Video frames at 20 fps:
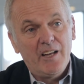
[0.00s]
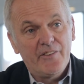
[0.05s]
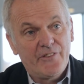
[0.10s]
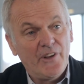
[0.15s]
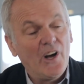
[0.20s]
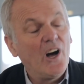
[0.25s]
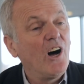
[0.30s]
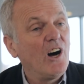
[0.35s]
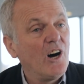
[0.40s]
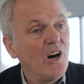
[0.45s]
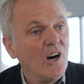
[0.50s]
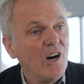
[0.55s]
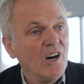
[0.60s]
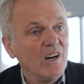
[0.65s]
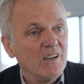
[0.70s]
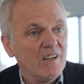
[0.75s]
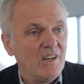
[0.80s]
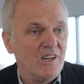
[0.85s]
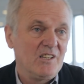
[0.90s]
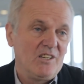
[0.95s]
that
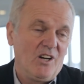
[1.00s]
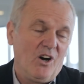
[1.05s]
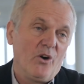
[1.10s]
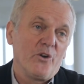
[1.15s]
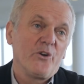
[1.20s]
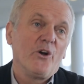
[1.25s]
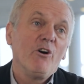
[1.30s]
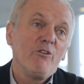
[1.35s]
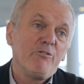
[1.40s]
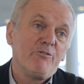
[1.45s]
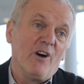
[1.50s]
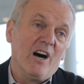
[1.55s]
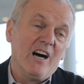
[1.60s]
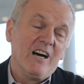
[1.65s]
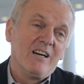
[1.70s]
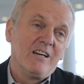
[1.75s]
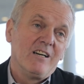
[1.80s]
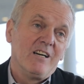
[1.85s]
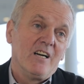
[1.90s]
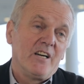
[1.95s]
are on offer,
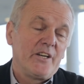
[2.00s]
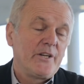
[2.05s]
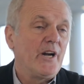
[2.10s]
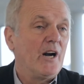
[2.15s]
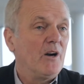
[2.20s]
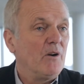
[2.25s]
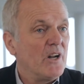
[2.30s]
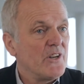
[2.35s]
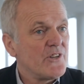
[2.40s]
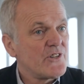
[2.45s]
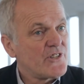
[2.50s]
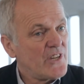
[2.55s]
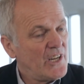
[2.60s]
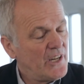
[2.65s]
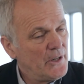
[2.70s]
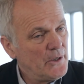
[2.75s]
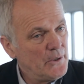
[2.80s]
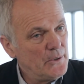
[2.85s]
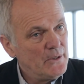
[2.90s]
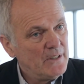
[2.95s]
you know, and
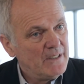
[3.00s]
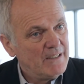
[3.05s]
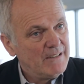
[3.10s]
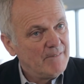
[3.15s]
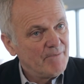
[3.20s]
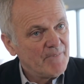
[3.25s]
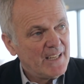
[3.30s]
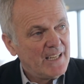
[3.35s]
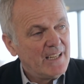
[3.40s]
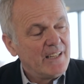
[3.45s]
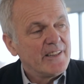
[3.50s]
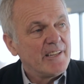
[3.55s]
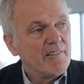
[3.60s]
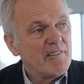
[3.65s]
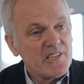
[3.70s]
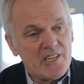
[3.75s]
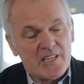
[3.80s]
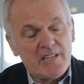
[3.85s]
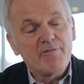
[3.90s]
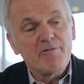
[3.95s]
so
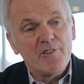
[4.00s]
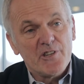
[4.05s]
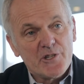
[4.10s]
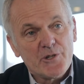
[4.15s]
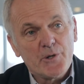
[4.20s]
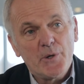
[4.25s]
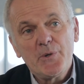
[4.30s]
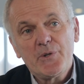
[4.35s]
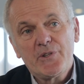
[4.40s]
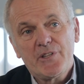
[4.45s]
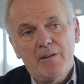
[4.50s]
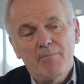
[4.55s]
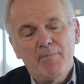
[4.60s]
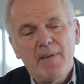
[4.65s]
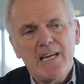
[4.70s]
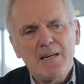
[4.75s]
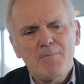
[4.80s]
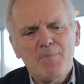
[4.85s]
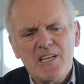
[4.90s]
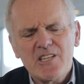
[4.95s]
there is a different truth that
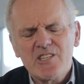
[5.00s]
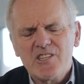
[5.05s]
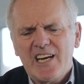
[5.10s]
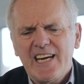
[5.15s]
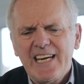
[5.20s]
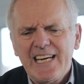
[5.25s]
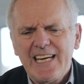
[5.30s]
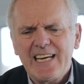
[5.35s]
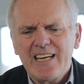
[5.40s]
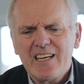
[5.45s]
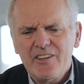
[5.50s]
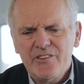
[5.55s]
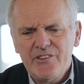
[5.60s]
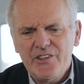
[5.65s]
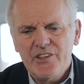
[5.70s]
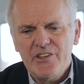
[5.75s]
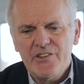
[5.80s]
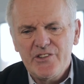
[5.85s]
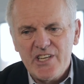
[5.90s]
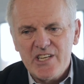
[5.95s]
may be saying
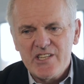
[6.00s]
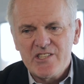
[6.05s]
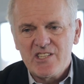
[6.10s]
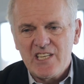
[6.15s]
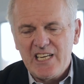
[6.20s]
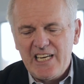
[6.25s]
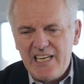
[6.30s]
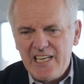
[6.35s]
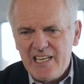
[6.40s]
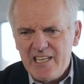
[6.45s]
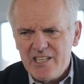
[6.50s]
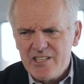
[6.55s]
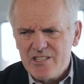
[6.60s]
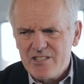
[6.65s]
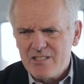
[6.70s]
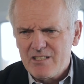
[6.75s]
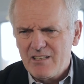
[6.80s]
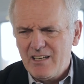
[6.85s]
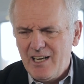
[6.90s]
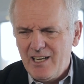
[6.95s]
that this
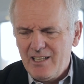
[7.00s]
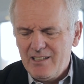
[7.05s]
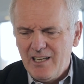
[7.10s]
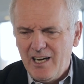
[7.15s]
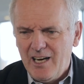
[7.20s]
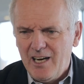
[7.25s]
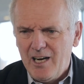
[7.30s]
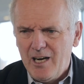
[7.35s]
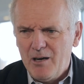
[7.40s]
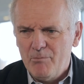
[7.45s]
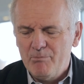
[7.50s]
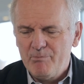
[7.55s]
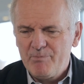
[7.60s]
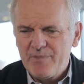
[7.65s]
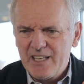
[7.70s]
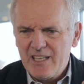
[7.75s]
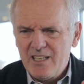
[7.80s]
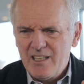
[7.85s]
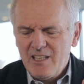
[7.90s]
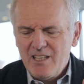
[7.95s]
is um,
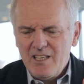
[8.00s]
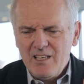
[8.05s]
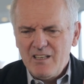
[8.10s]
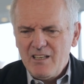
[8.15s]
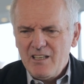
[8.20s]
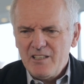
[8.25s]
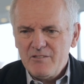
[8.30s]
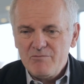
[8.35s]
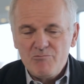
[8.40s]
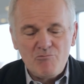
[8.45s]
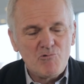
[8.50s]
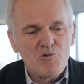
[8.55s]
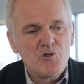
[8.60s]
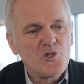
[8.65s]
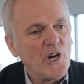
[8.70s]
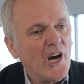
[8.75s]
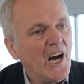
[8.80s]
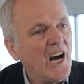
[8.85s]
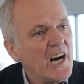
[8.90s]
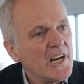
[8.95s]

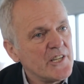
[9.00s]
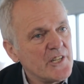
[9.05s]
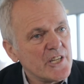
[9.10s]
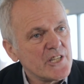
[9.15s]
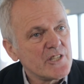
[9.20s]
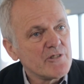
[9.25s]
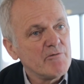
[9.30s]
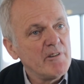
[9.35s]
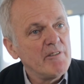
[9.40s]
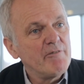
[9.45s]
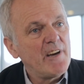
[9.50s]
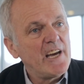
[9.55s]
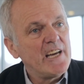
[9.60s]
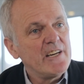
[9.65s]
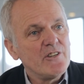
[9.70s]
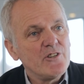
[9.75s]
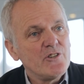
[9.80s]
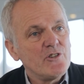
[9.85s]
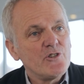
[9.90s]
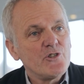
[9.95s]
jihadist
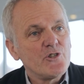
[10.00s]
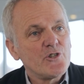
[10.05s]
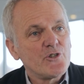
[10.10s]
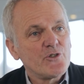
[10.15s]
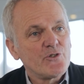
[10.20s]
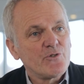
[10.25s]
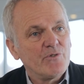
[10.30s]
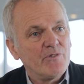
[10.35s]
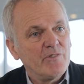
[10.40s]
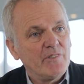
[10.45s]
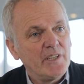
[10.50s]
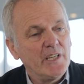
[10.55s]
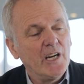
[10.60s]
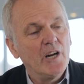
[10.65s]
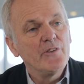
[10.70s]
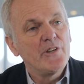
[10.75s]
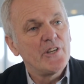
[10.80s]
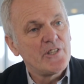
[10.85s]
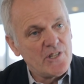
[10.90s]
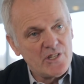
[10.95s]
revenge, you
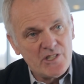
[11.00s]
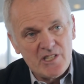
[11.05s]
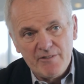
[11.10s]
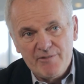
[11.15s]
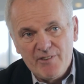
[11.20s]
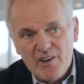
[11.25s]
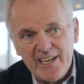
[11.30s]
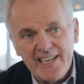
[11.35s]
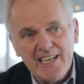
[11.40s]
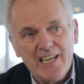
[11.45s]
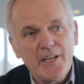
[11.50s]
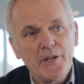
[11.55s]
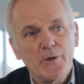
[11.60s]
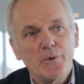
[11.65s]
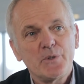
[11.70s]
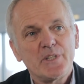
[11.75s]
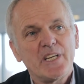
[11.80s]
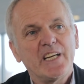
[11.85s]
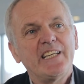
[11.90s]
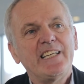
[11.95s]
know, this is divinely
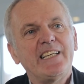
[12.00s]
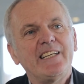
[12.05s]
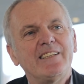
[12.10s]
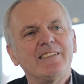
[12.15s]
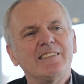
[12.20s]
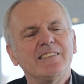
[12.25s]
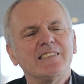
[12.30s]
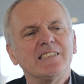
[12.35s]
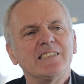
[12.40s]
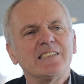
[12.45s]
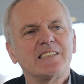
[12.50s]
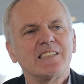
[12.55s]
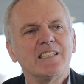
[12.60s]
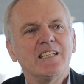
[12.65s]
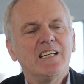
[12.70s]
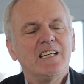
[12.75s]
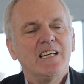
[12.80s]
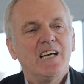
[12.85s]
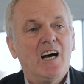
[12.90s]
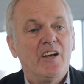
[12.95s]
ordained,
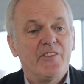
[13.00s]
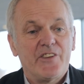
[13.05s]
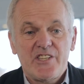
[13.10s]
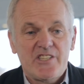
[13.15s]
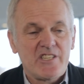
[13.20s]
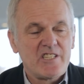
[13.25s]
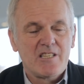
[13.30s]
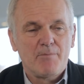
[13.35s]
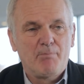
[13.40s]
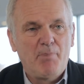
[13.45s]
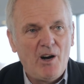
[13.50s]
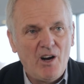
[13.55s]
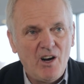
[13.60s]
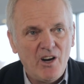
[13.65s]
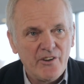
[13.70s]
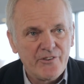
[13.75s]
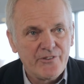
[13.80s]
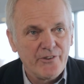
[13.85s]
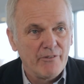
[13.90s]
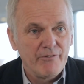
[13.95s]
this is the
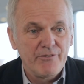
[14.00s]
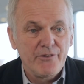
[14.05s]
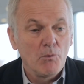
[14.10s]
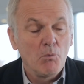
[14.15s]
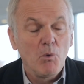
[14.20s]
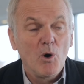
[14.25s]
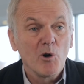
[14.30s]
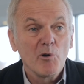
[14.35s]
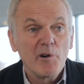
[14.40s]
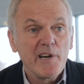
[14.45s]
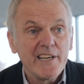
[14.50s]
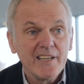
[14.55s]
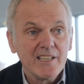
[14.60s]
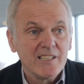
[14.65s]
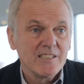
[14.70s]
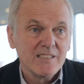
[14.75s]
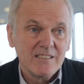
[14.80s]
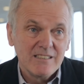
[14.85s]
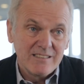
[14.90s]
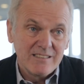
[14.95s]
path of the warrior.